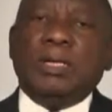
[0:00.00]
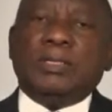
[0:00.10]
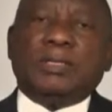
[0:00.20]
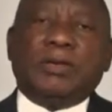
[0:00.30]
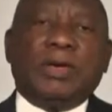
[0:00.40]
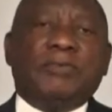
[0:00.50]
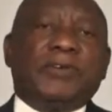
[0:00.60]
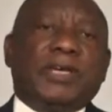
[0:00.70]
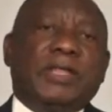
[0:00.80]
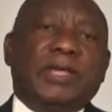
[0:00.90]
South
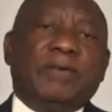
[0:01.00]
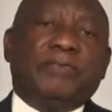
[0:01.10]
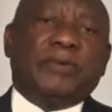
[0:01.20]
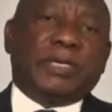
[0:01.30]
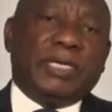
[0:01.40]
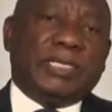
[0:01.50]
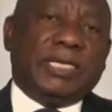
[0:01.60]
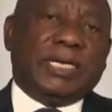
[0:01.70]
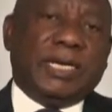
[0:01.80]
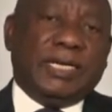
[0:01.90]
Africa therefore
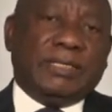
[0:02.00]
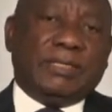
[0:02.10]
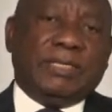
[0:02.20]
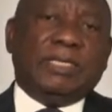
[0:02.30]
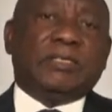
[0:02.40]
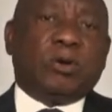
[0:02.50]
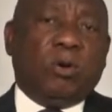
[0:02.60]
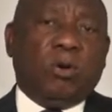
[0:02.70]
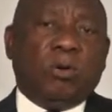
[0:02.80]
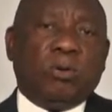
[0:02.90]
reiterates its
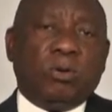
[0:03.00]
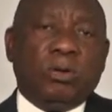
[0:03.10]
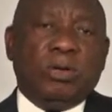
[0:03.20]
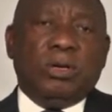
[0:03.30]
call